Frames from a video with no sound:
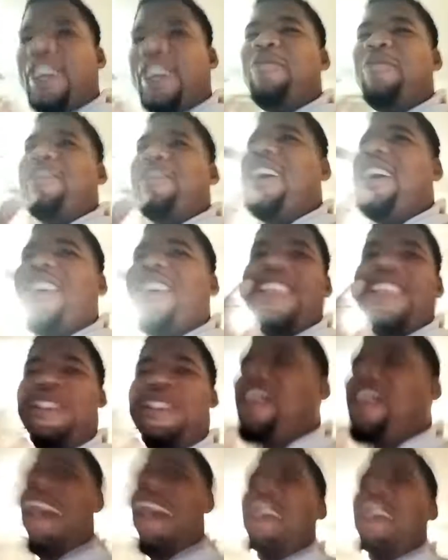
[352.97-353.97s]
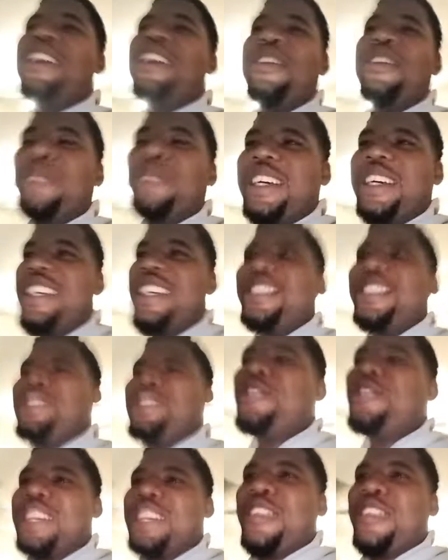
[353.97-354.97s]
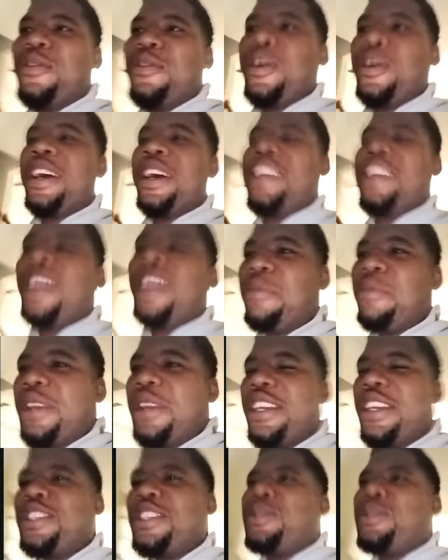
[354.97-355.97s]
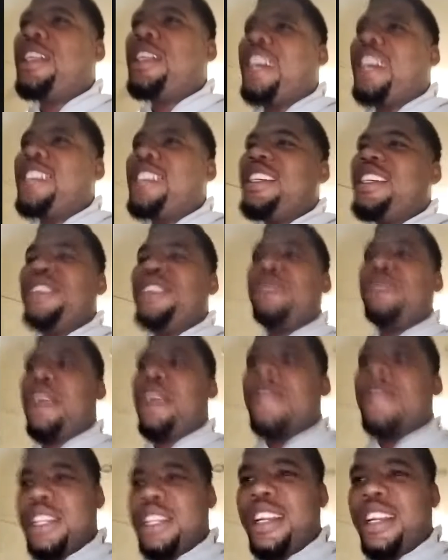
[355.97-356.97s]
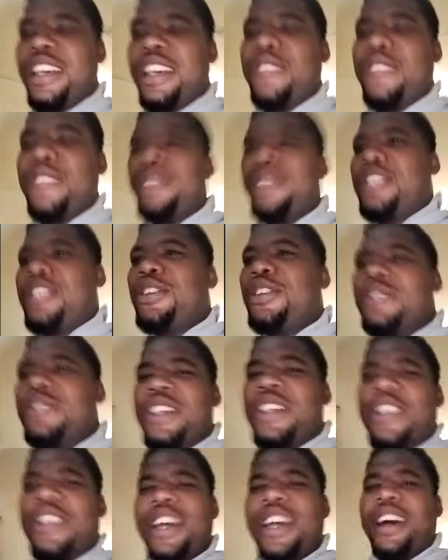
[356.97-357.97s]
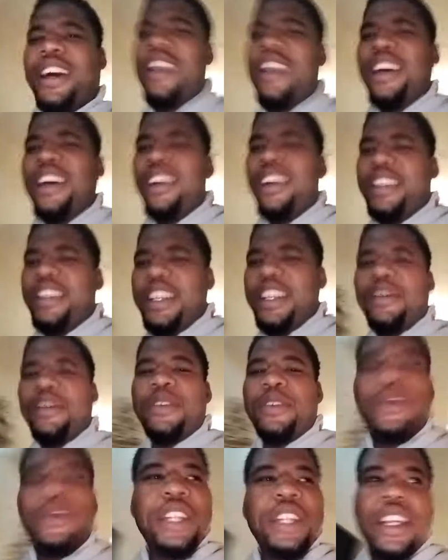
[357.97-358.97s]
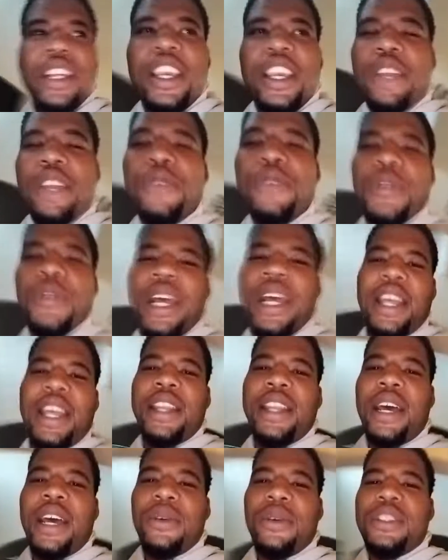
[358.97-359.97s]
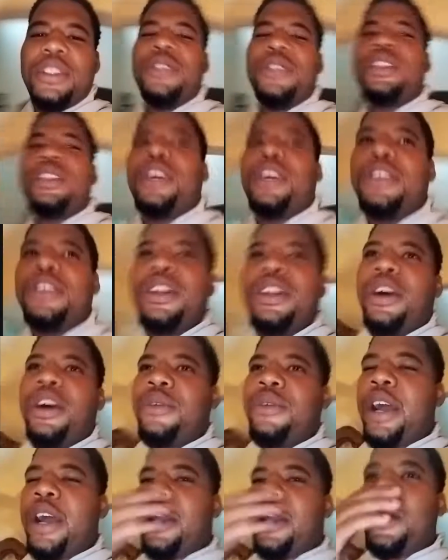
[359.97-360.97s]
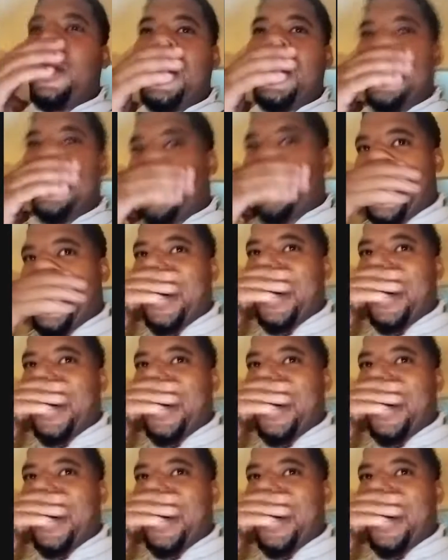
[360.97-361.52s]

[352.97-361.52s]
Yep. Okay, you had all of them because you was at the one up here in 2019. You probably was at another one too. So yeah, definitely. We did an interview at that one too. So I'm rocking with you.